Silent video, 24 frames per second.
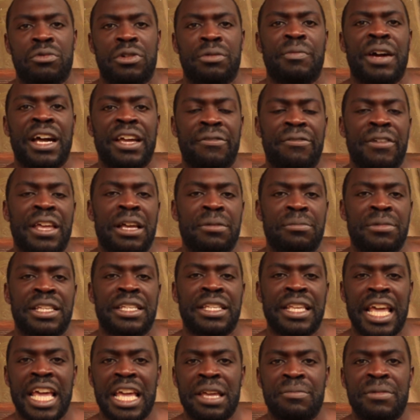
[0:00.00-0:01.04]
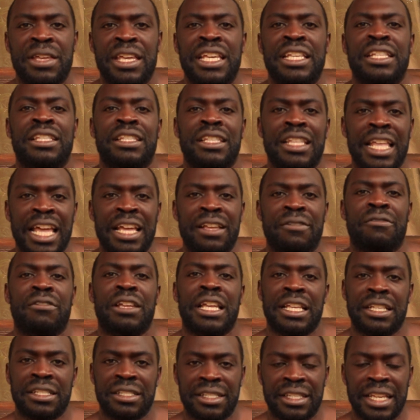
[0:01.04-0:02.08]
my family came in late
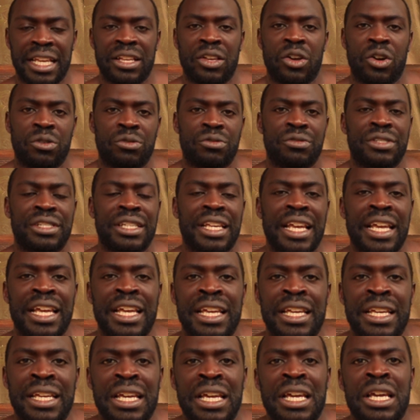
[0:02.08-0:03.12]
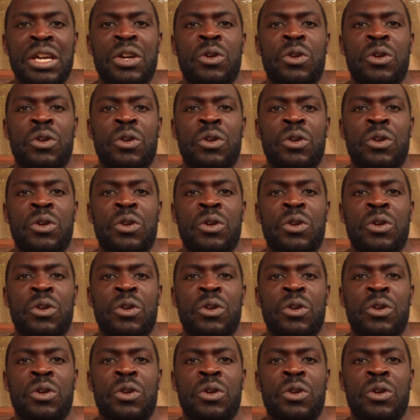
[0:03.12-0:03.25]
in San Jose,